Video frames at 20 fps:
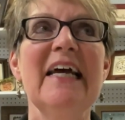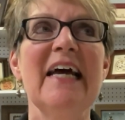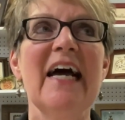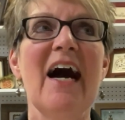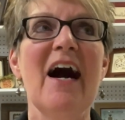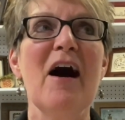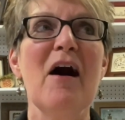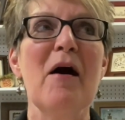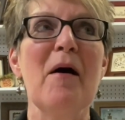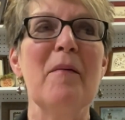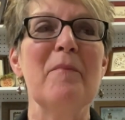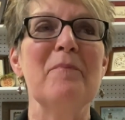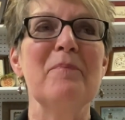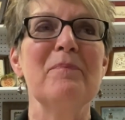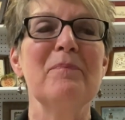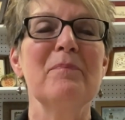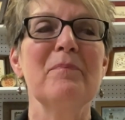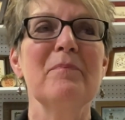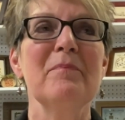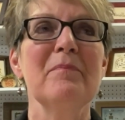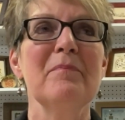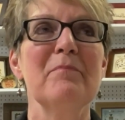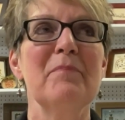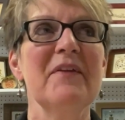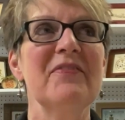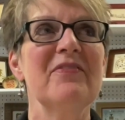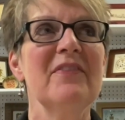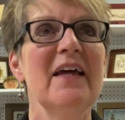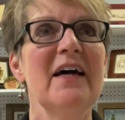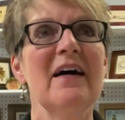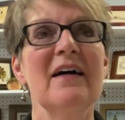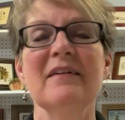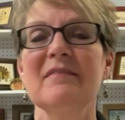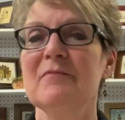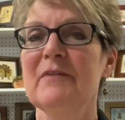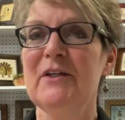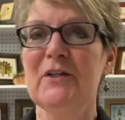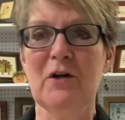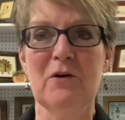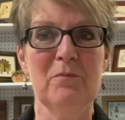But
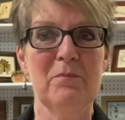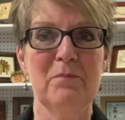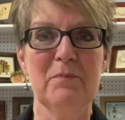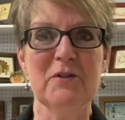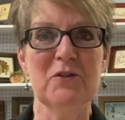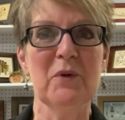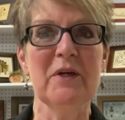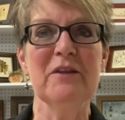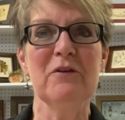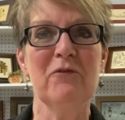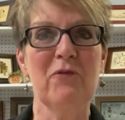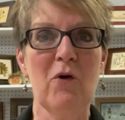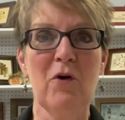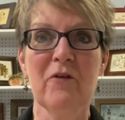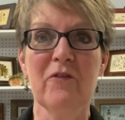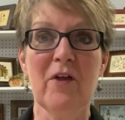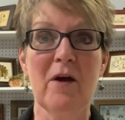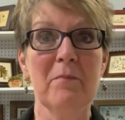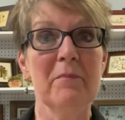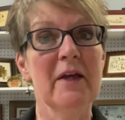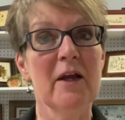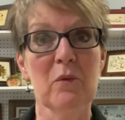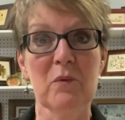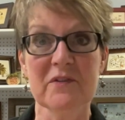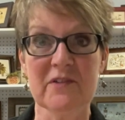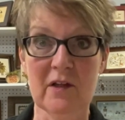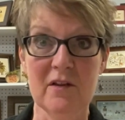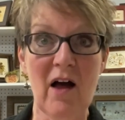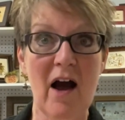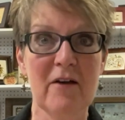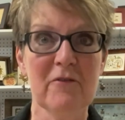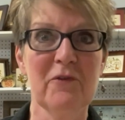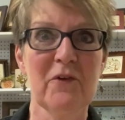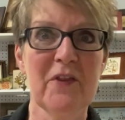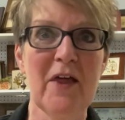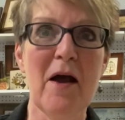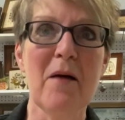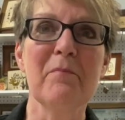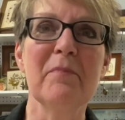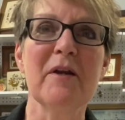you know, between the 4 of them, it was a lot for
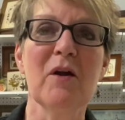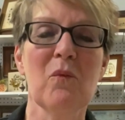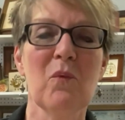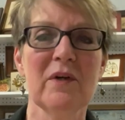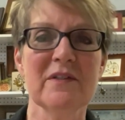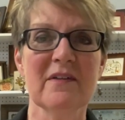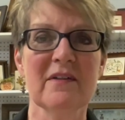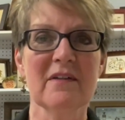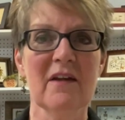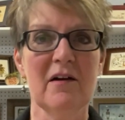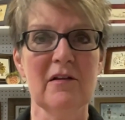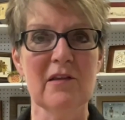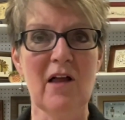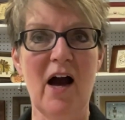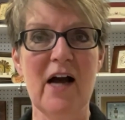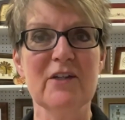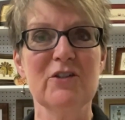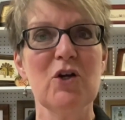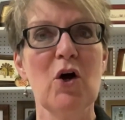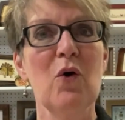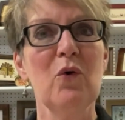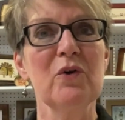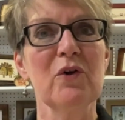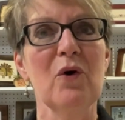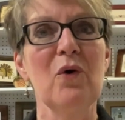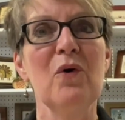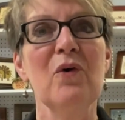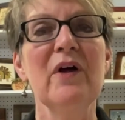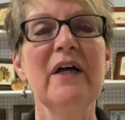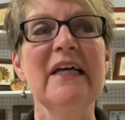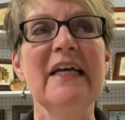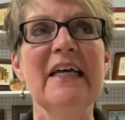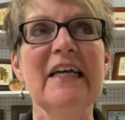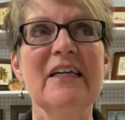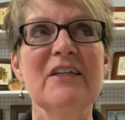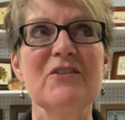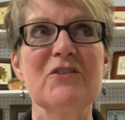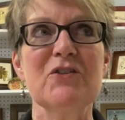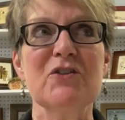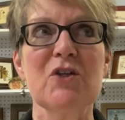them, but it wasn't a lot total.
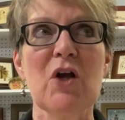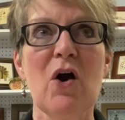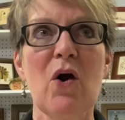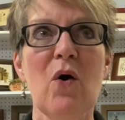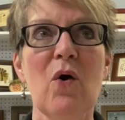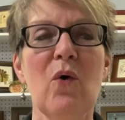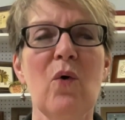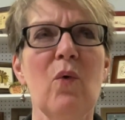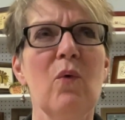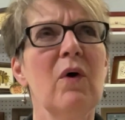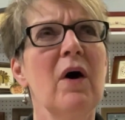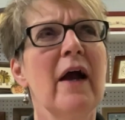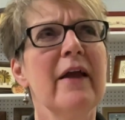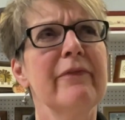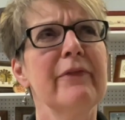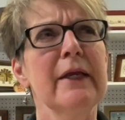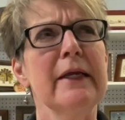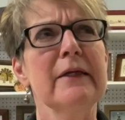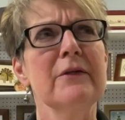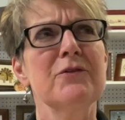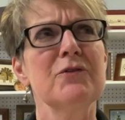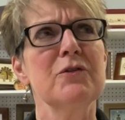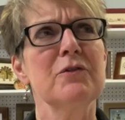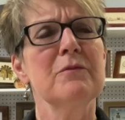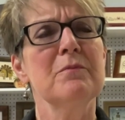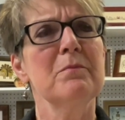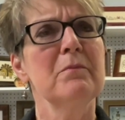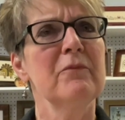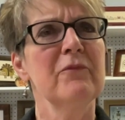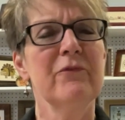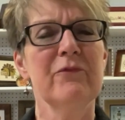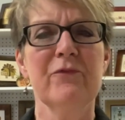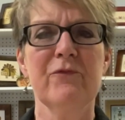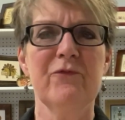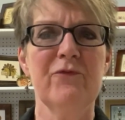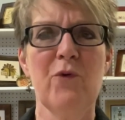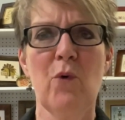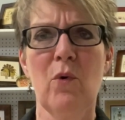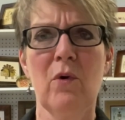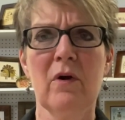So I think it's
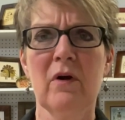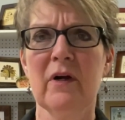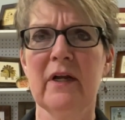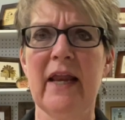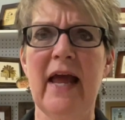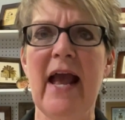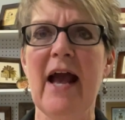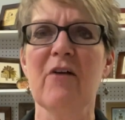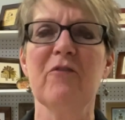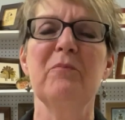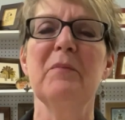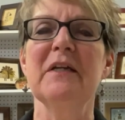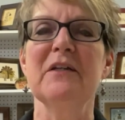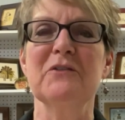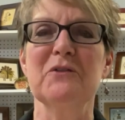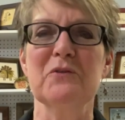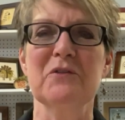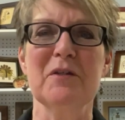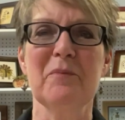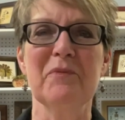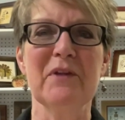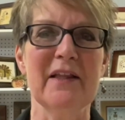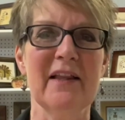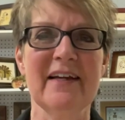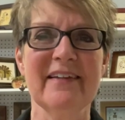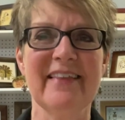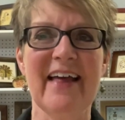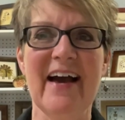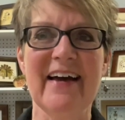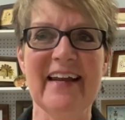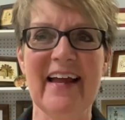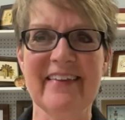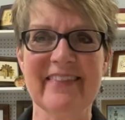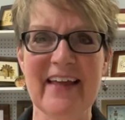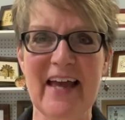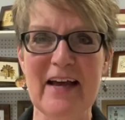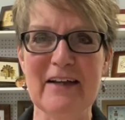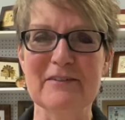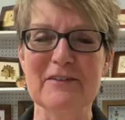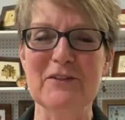4.5 minutes or something like that at the
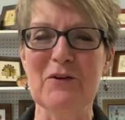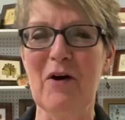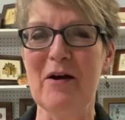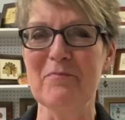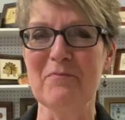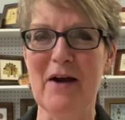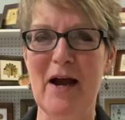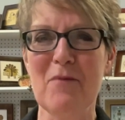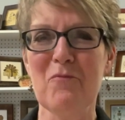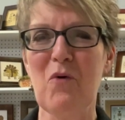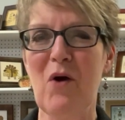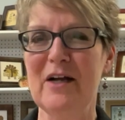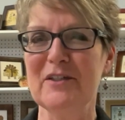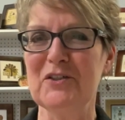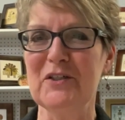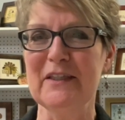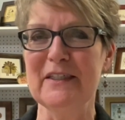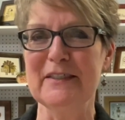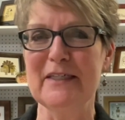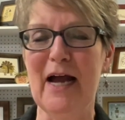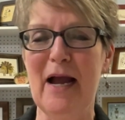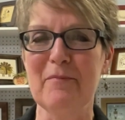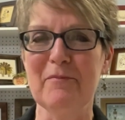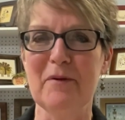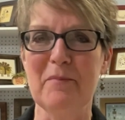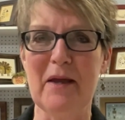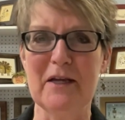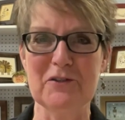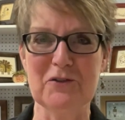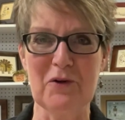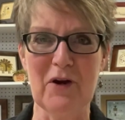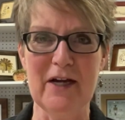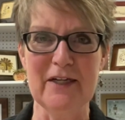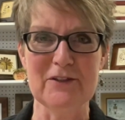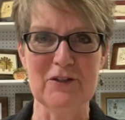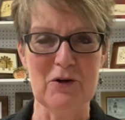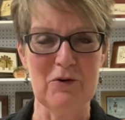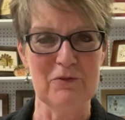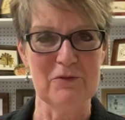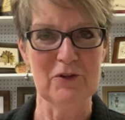end. So I'm watching the time to make sure I
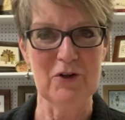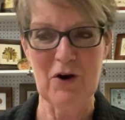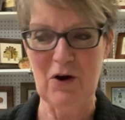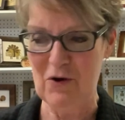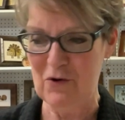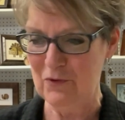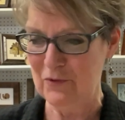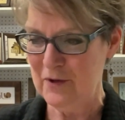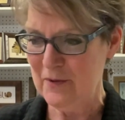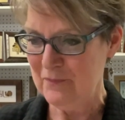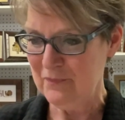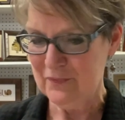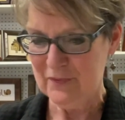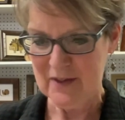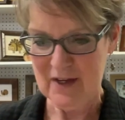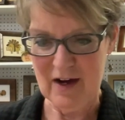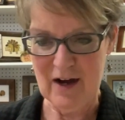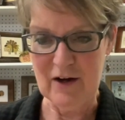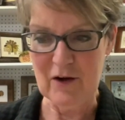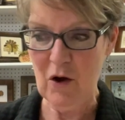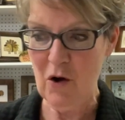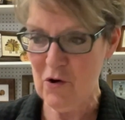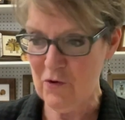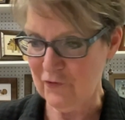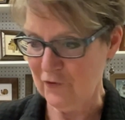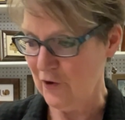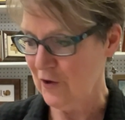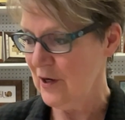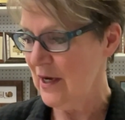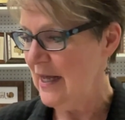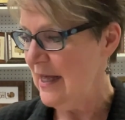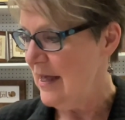don't go over.